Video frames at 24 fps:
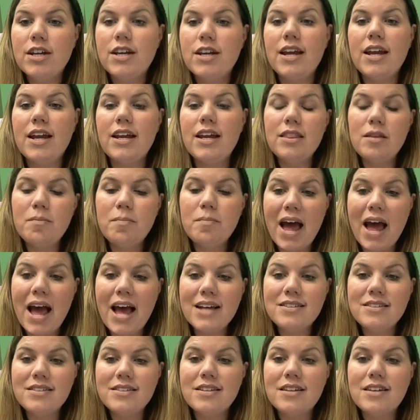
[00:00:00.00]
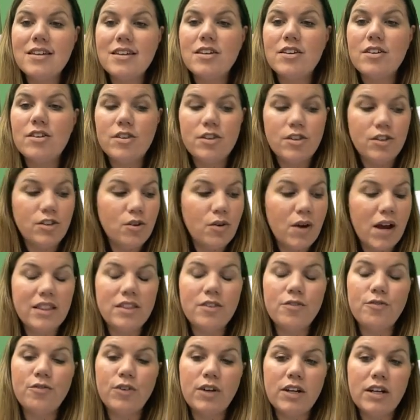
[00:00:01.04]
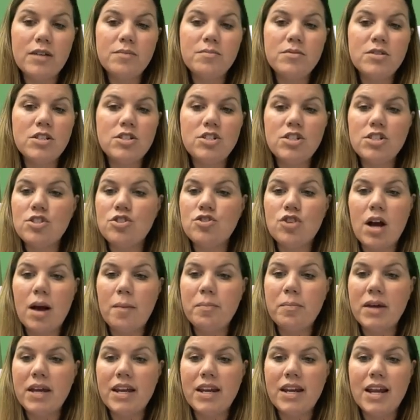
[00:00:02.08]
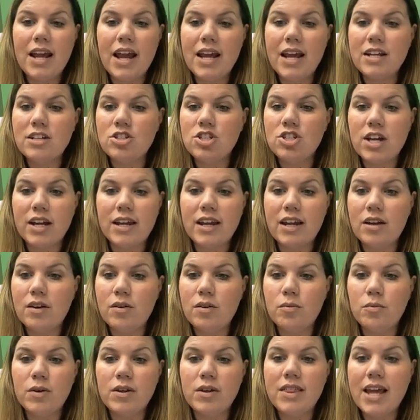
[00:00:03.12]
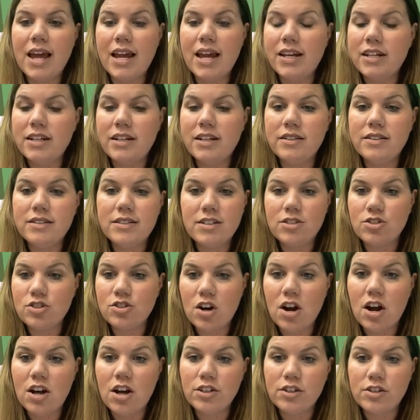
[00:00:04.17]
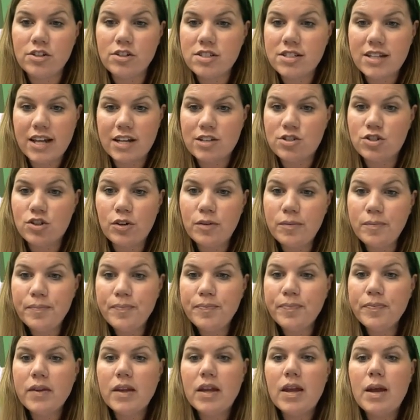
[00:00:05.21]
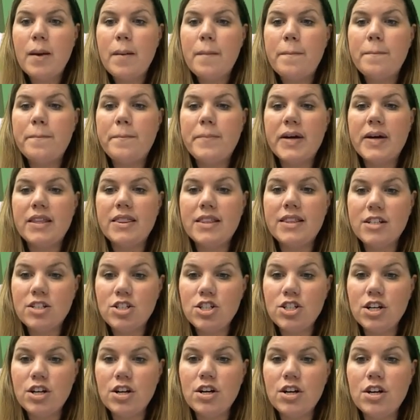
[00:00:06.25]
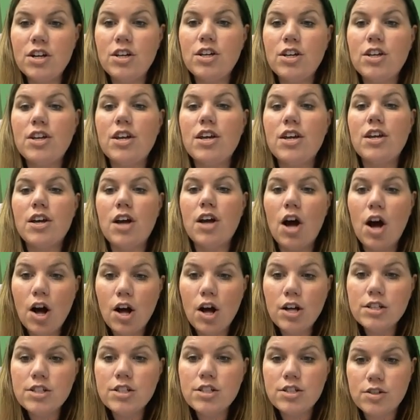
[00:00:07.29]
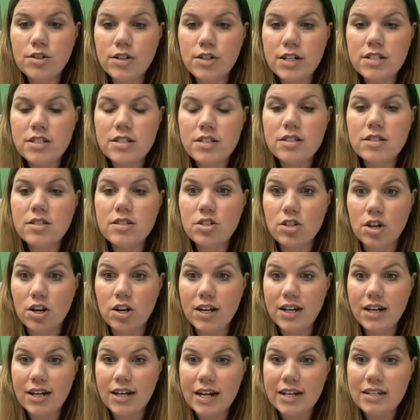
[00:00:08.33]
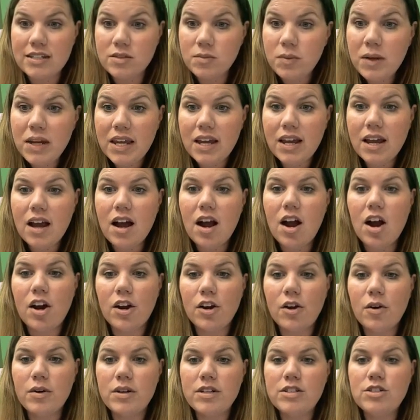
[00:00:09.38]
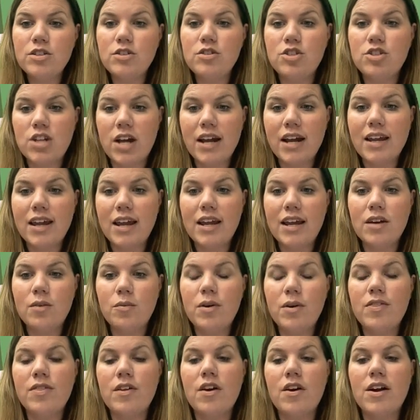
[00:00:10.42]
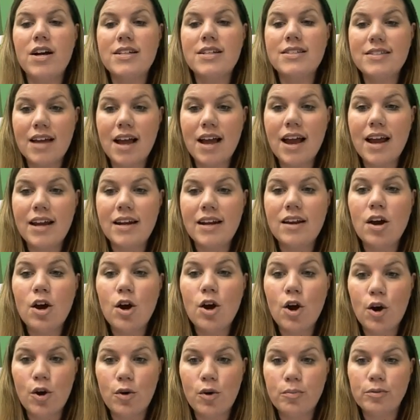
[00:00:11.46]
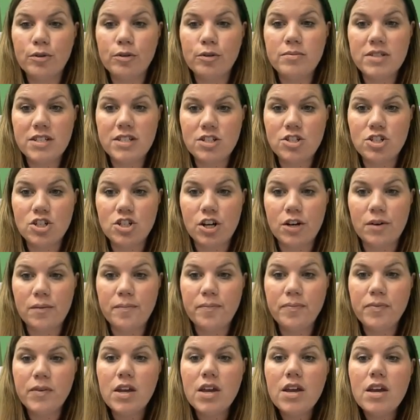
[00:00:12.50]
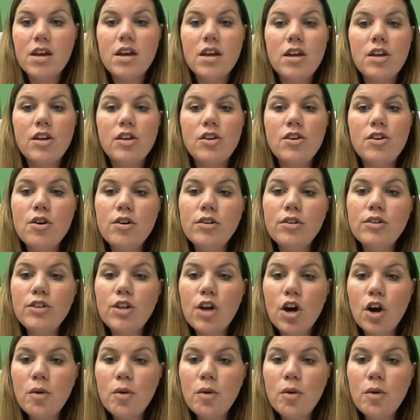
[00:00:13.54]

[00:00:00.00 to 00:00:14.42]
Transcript: In the past, you had the freedom to just drop in and check in with any teacher on your schedule. But this year, all students starting next week are going to check in with their assigned homeroom teacher. You'll know